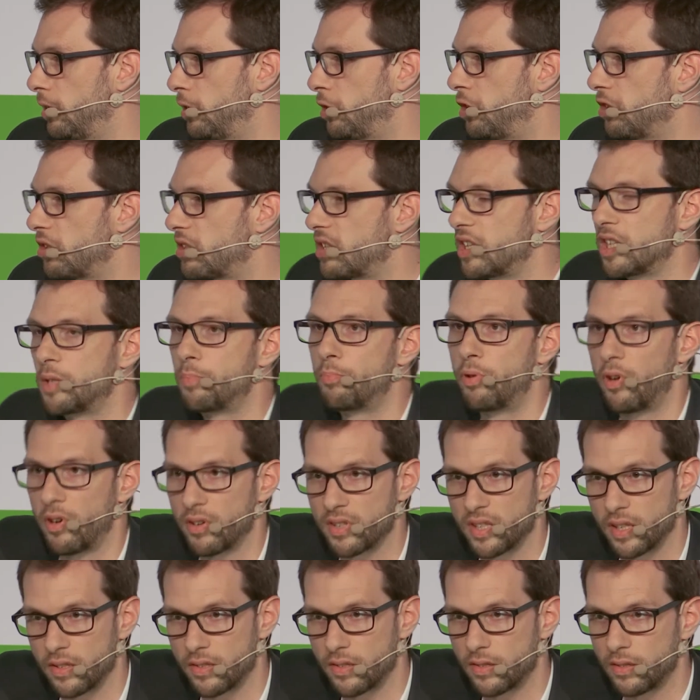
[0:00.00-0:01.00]
justice
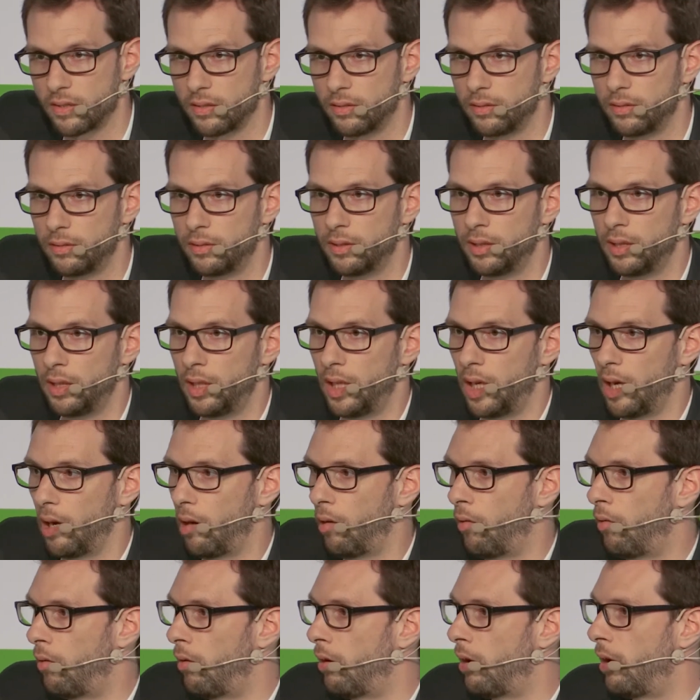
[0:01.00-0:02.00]
process
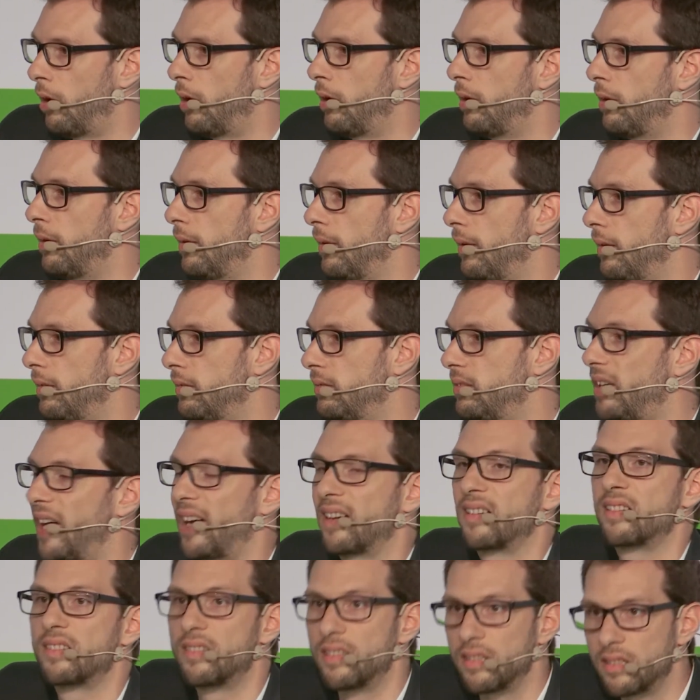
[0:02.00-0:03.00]
or
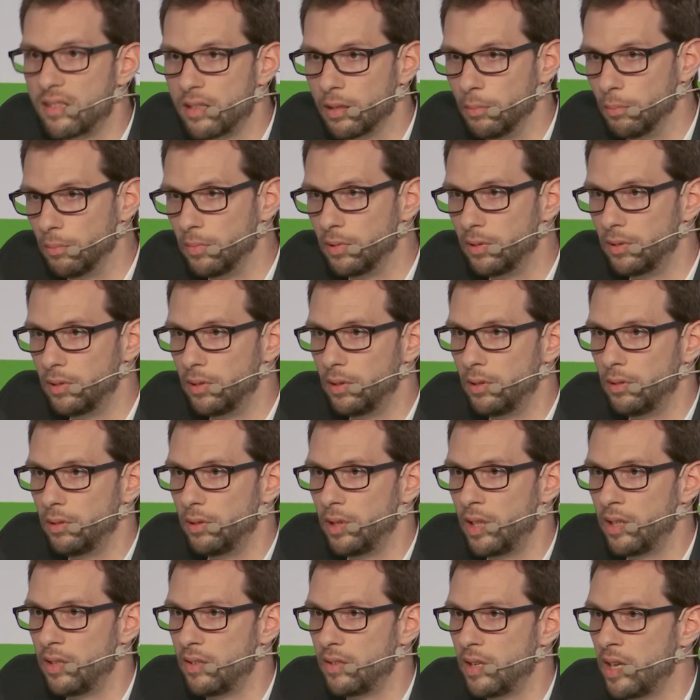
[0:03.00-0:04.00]
tax system.
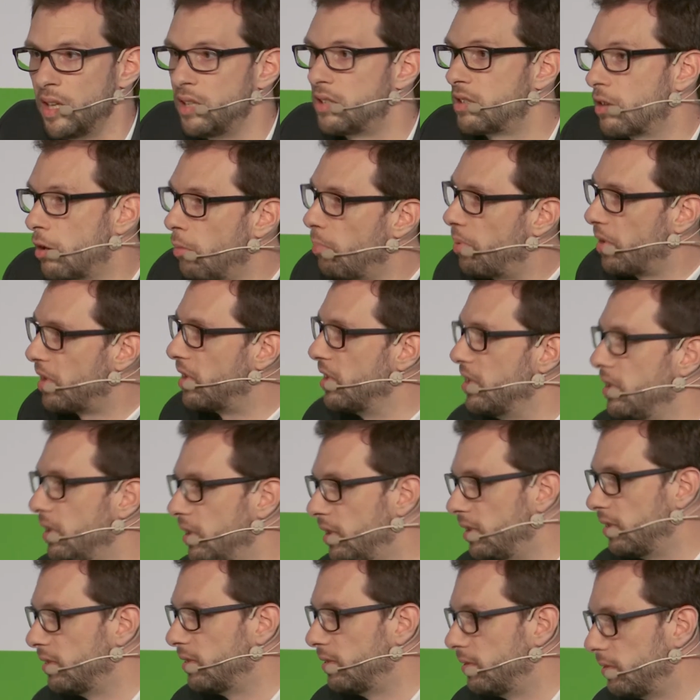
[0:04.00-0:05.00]
It's
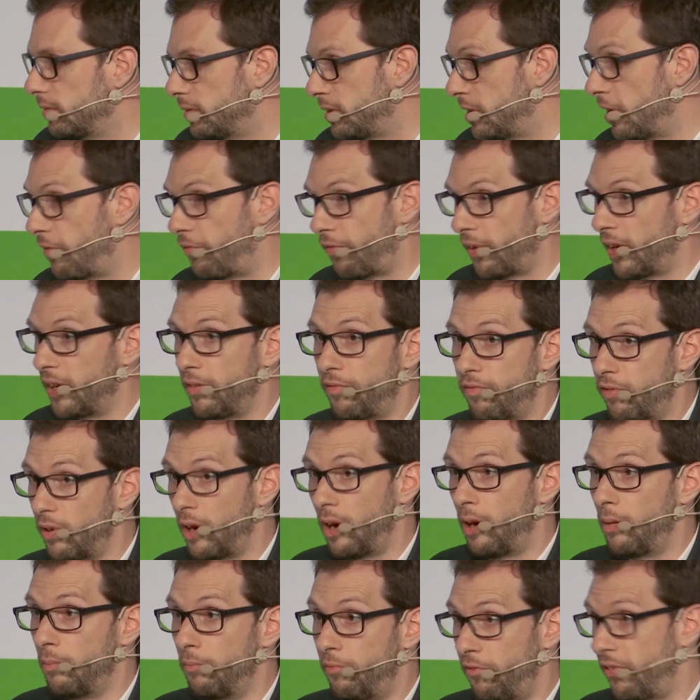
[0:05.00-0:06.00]
completely different
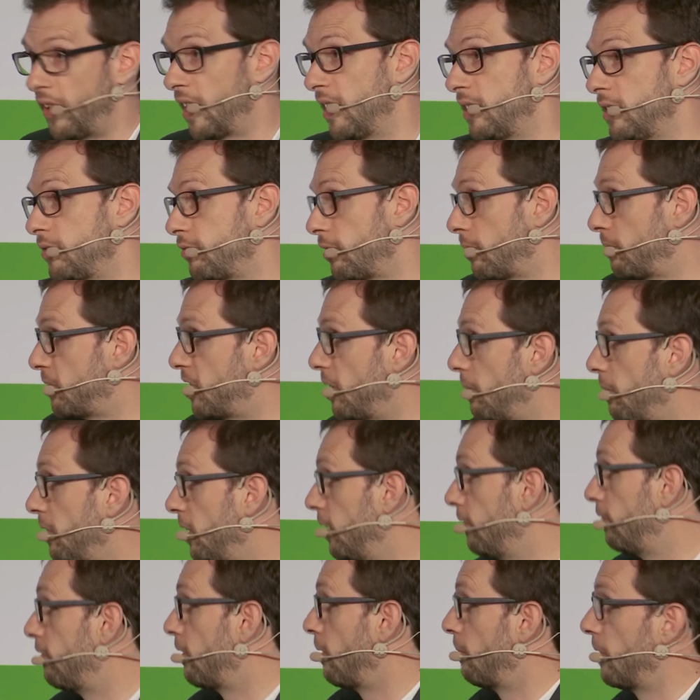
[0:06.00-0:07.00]
from France, from
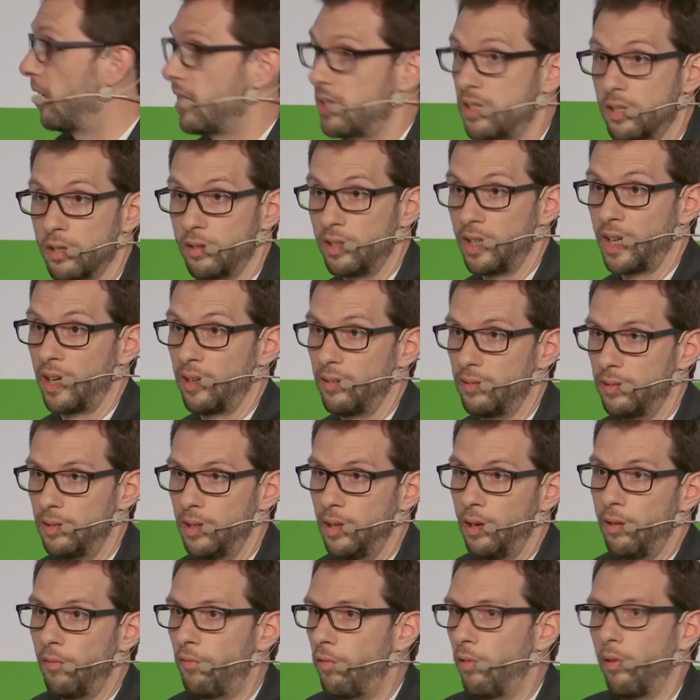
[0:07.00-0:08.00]
Germany, from Estonia,
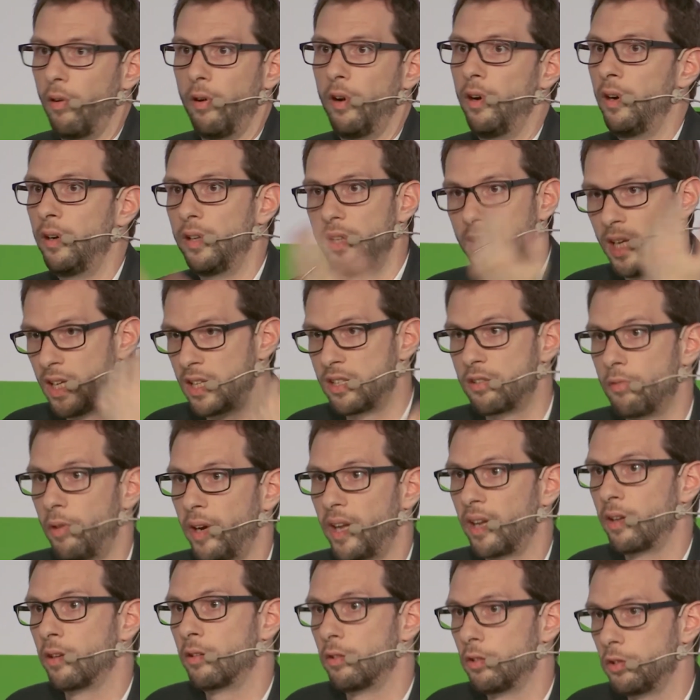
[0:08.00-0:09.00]
for
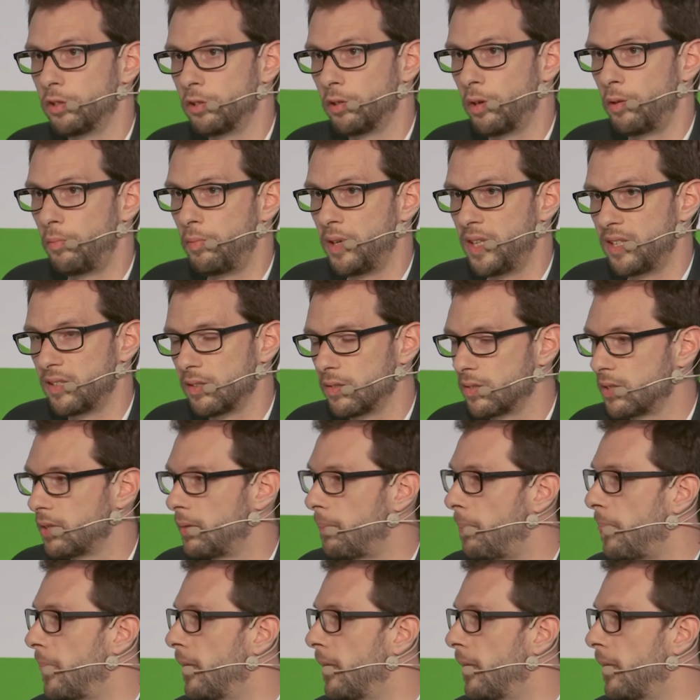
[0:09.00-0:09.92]
historic and cultural reasons.